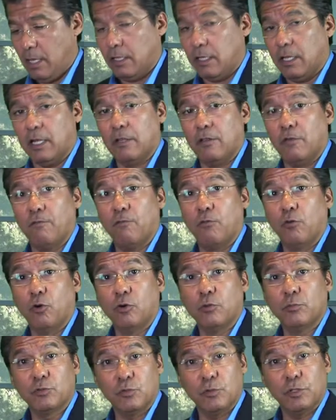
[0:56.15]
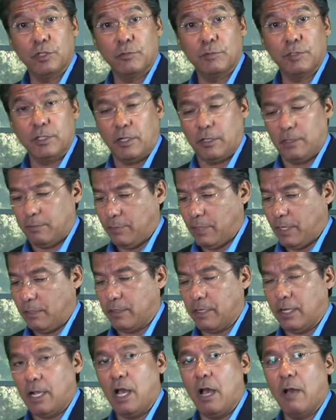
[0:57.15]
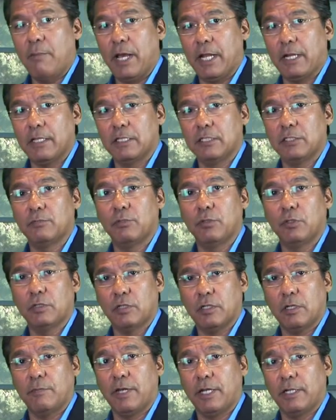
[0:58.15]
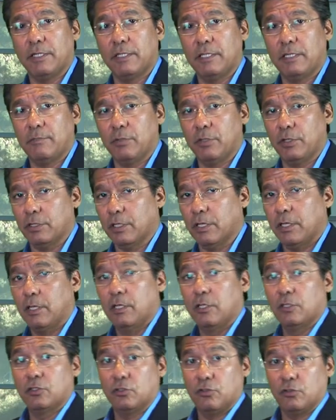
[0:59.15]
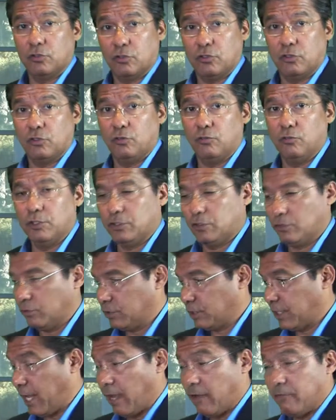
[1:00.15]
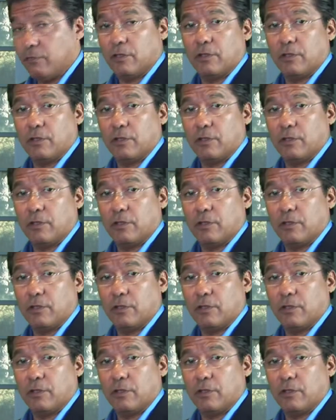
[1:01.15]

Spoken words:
A lot of the forms we're going to be talking about come out of this book, come out of the ebook, so it's a good resource to have.